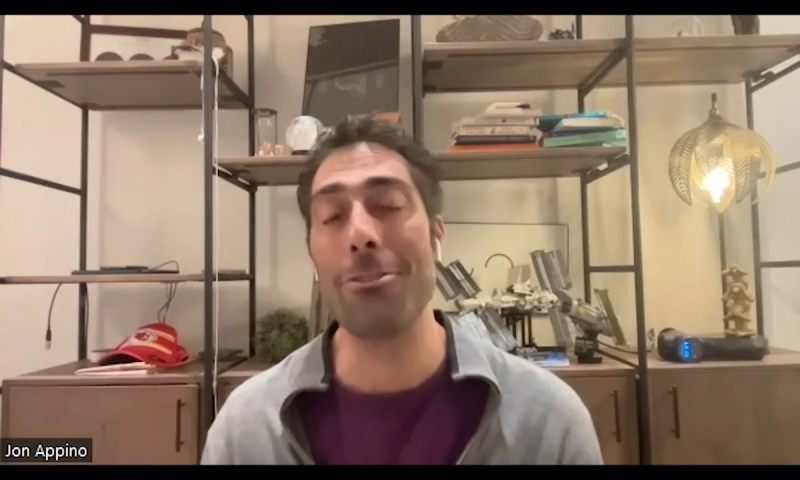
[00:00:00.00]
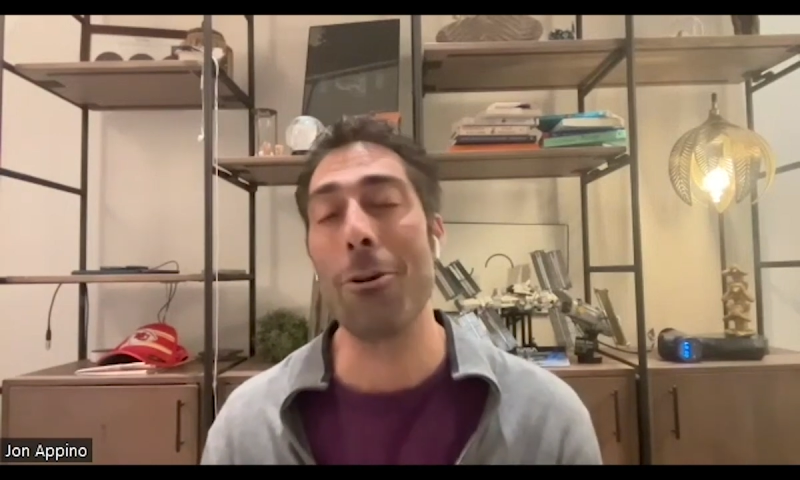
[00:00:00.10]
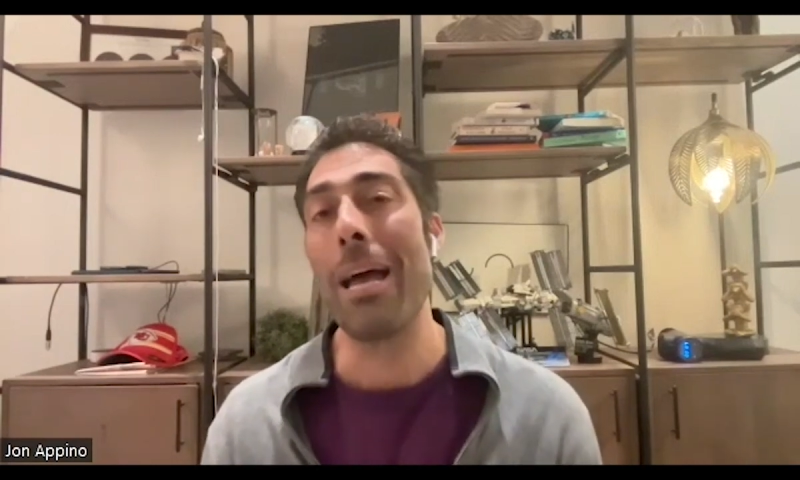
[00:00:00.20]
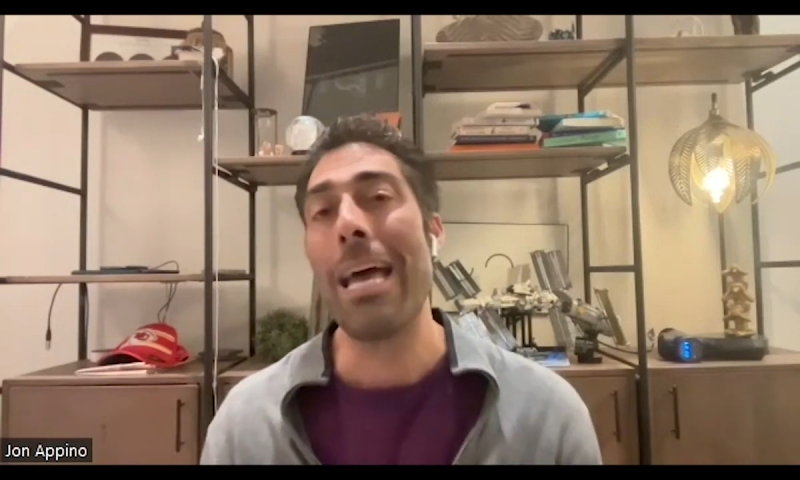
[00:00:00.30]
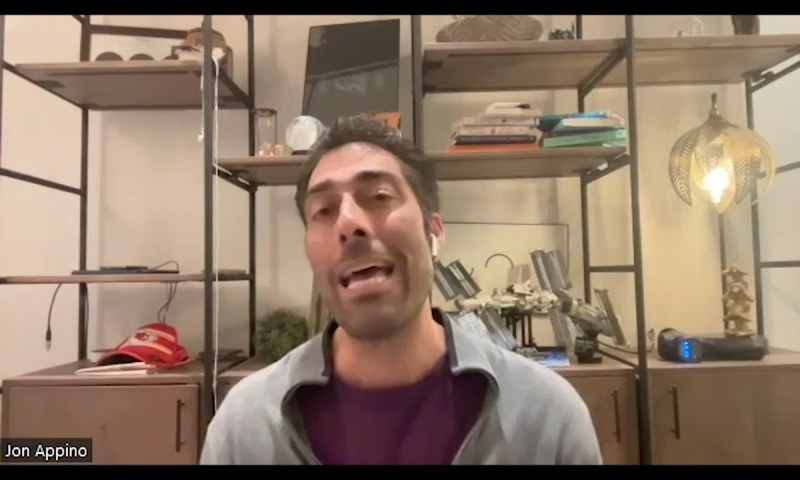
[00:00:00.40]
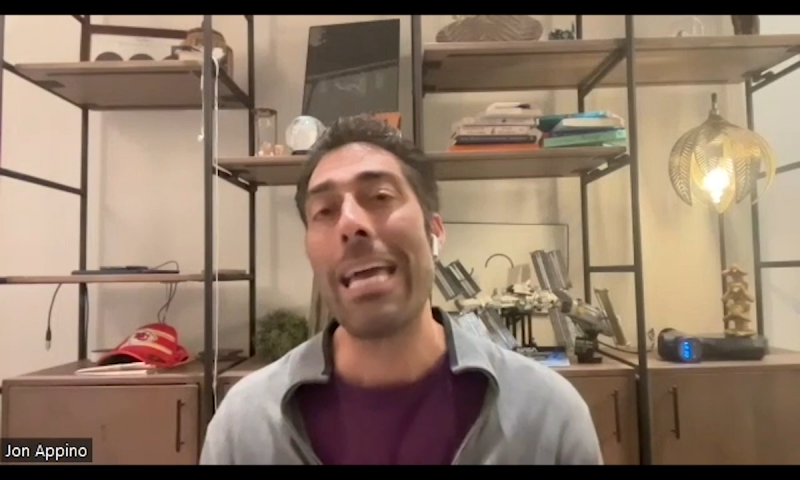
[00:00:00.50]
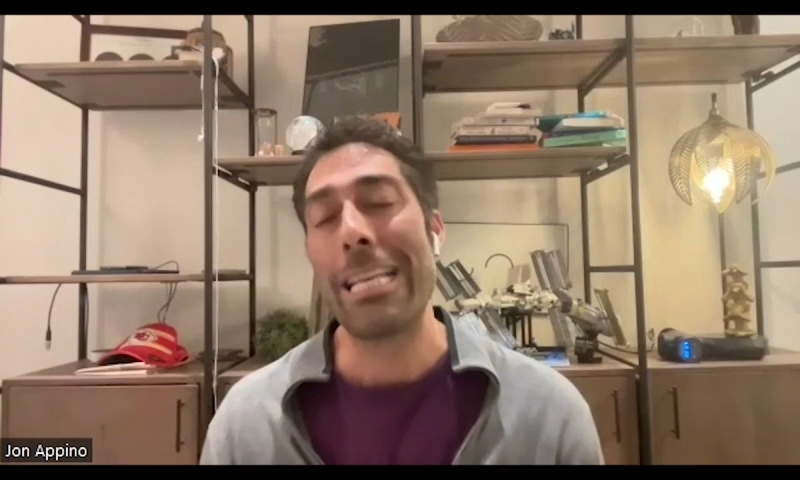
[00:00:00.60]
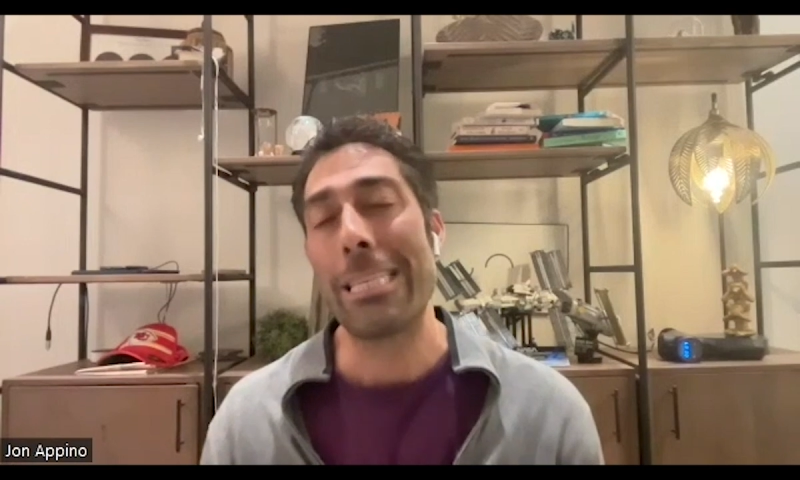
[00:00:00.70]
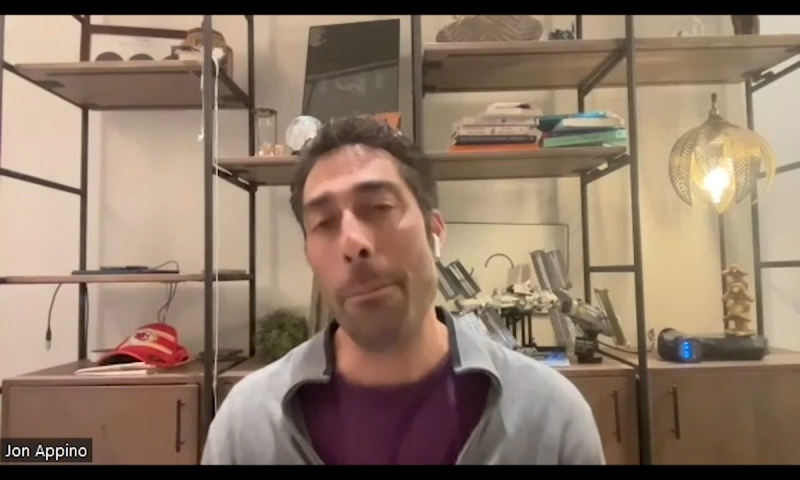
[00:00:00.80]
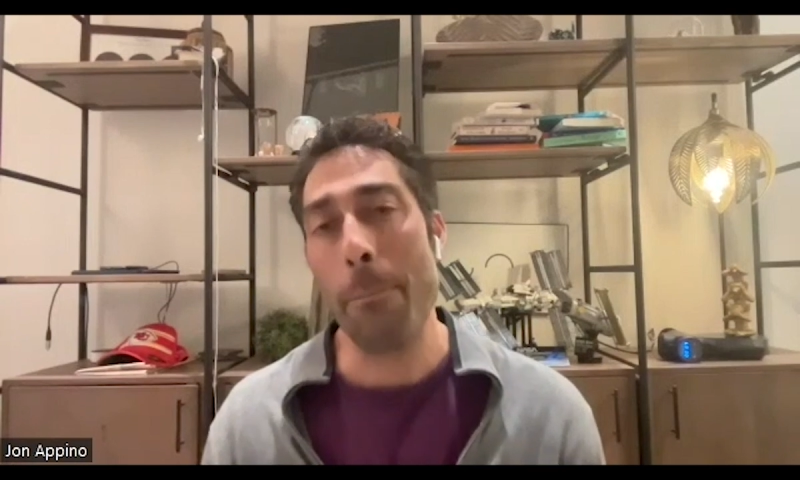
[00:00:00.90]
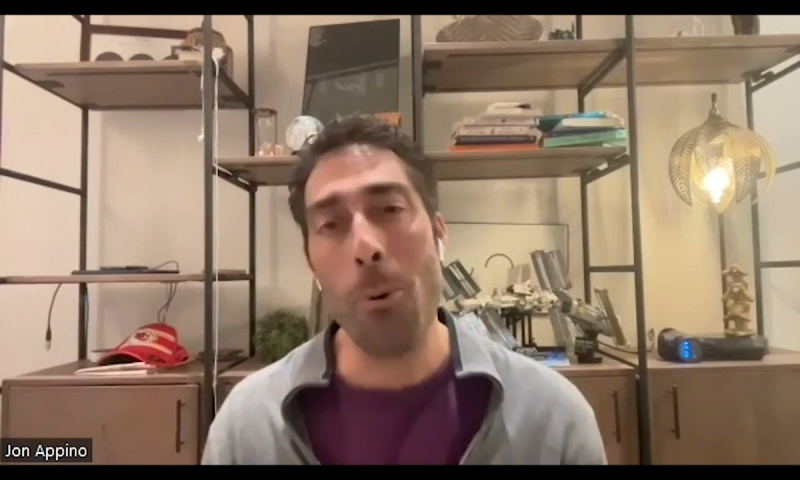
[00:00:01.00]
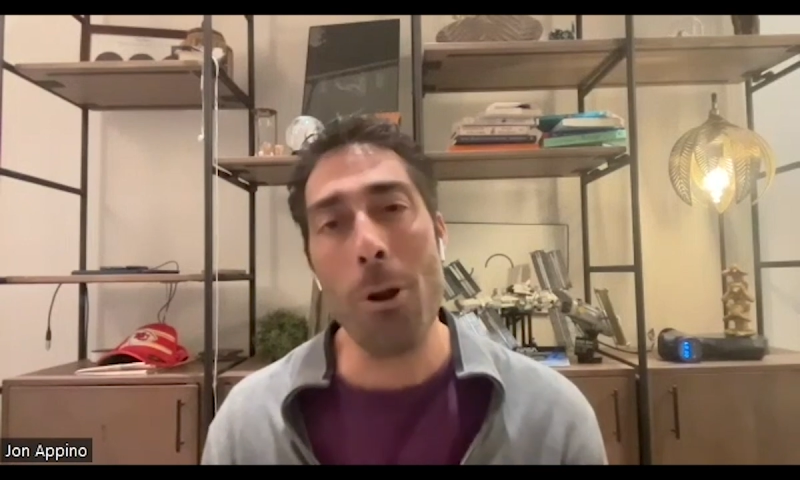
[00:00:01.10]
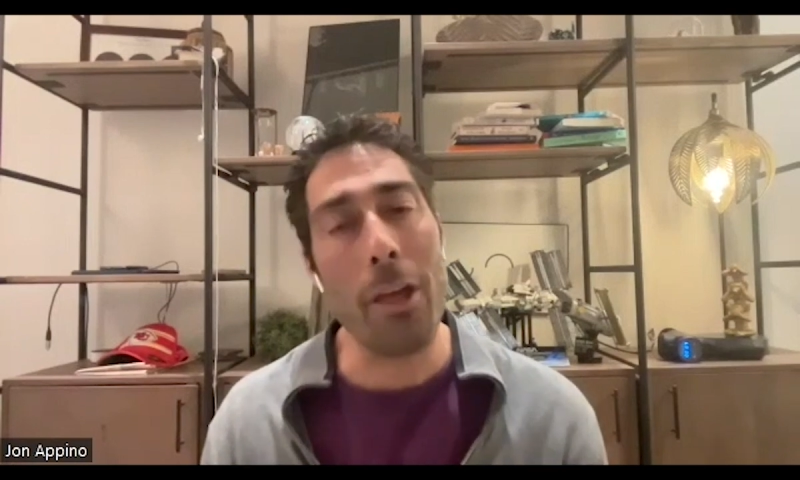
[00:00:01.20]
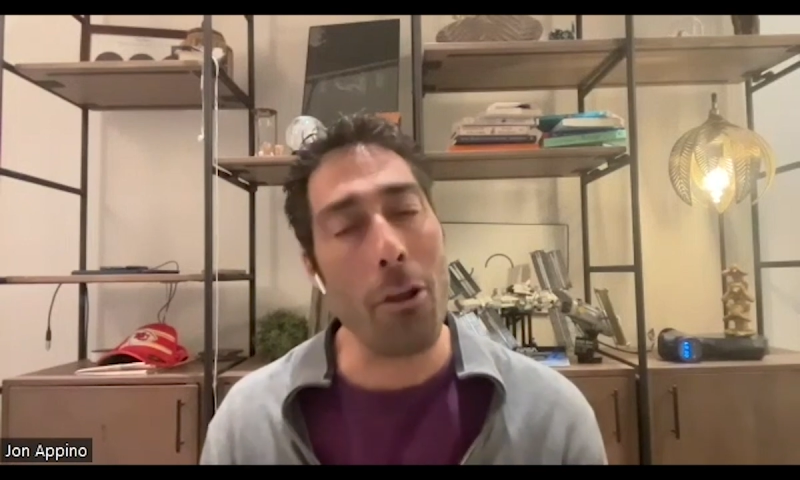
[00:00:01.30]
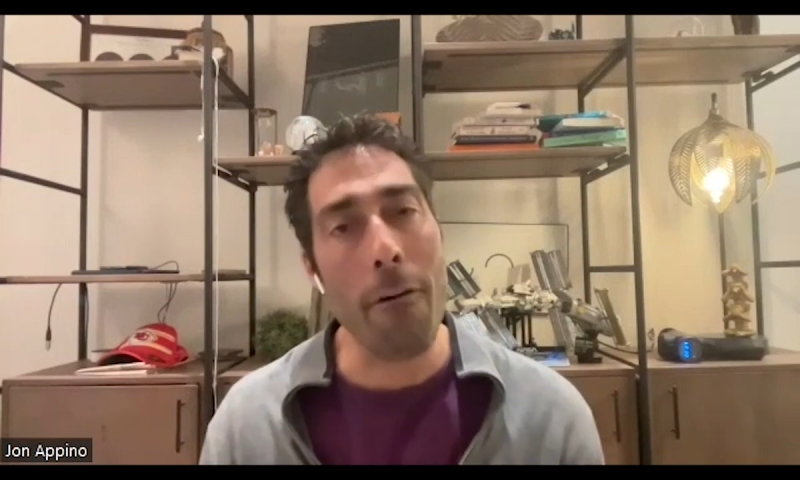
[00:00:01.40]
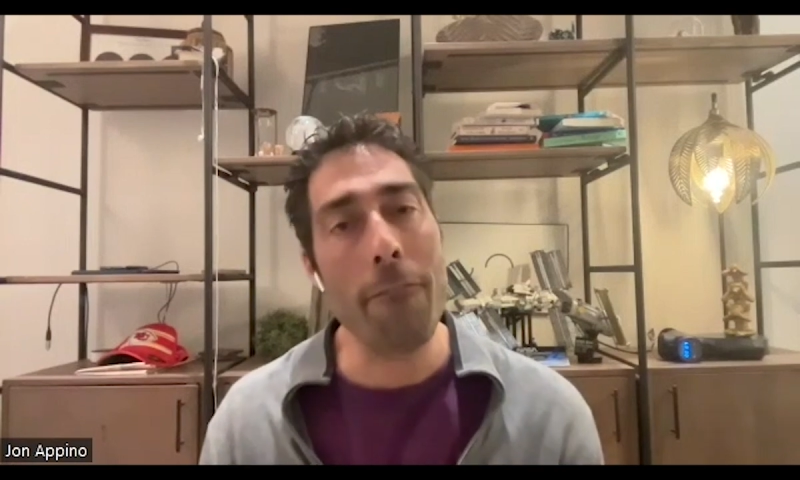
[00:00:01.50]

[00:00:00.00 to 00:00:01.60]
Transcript: So it's important that all